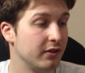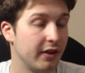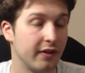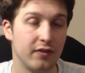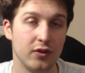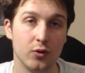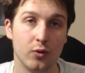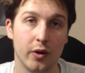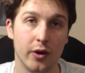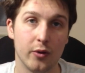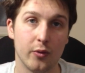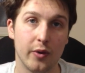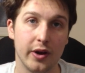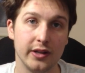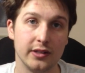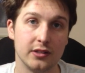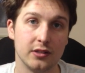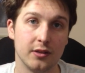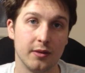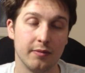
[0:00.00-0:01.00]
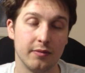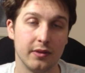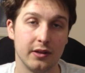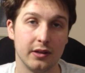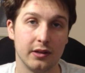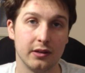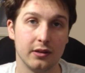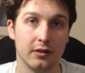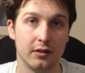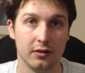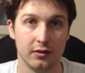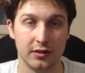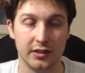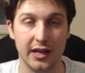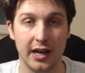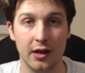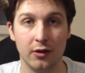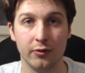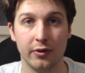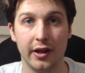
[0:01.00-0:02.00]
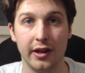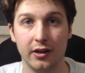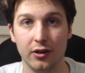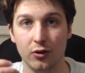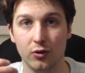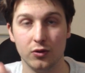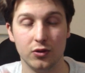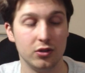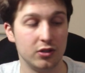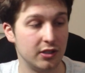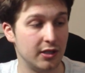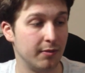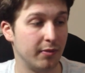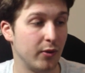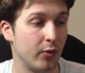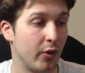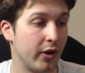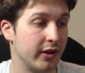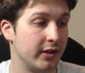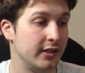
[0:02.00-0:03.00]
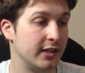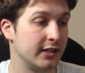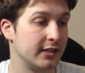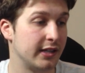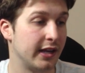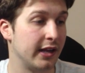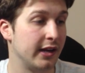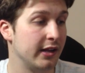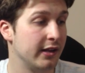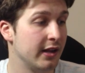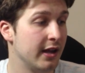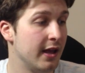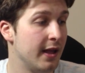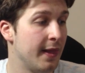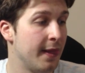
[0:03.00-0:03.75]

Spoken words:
If you want to write something down and you simply want to dictate it,